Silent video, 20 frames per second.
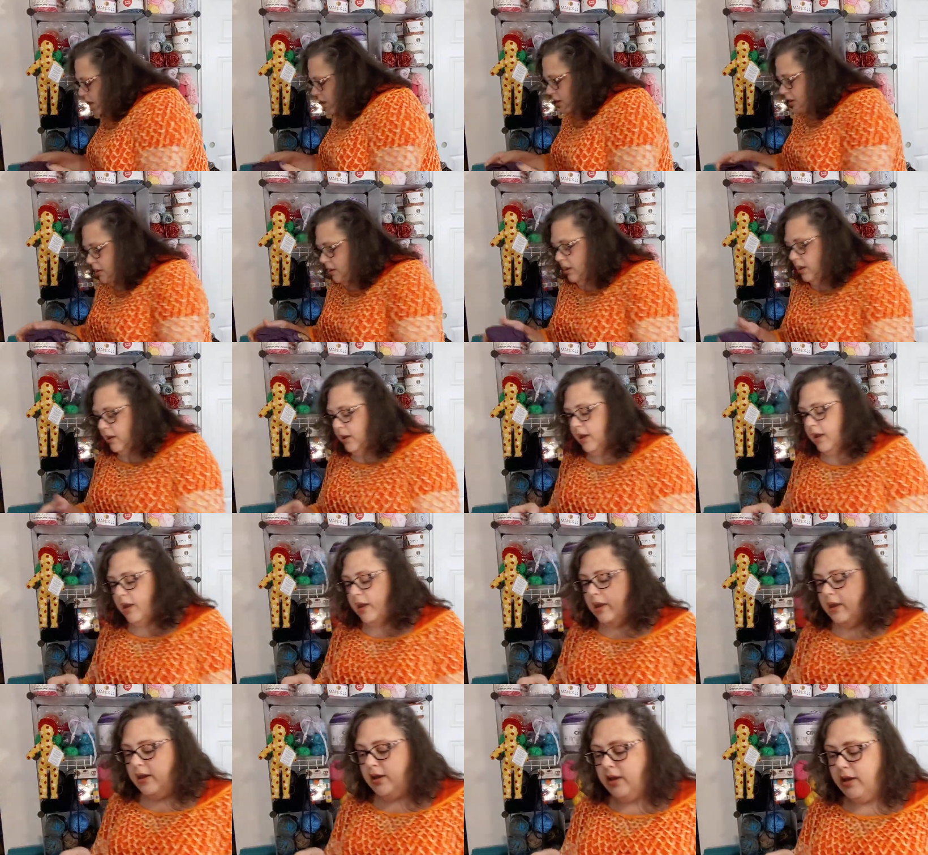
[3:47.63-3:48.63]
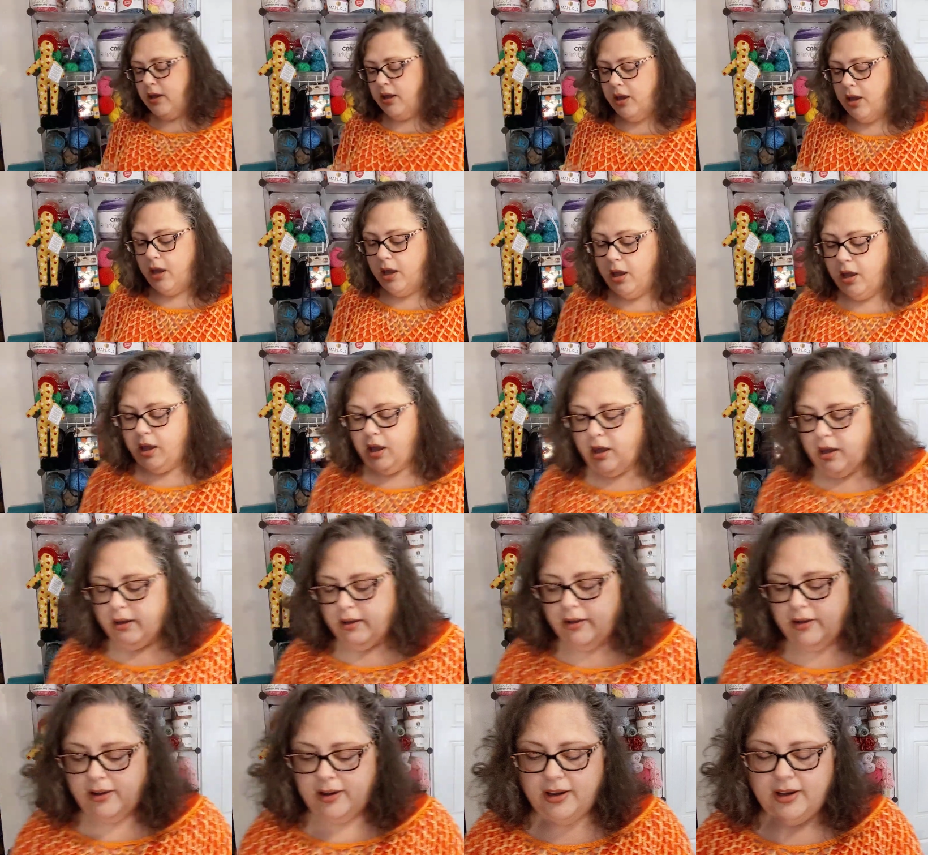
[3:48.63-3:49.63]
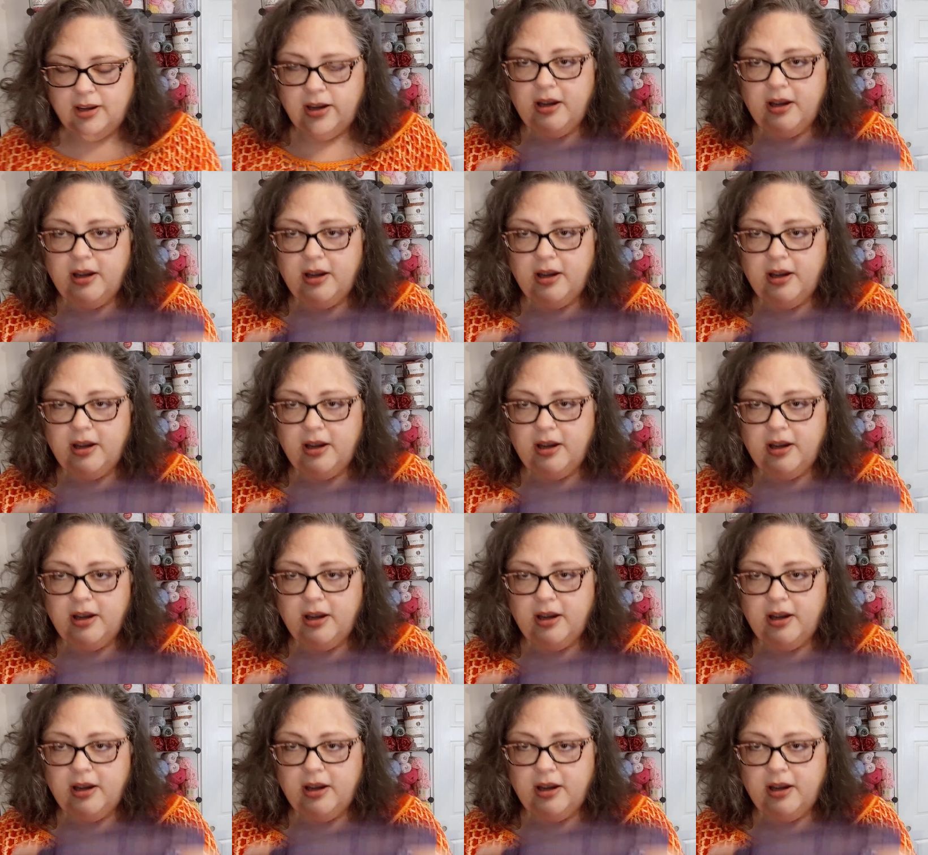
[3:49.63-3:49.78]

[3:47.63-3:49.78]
(no one is talking)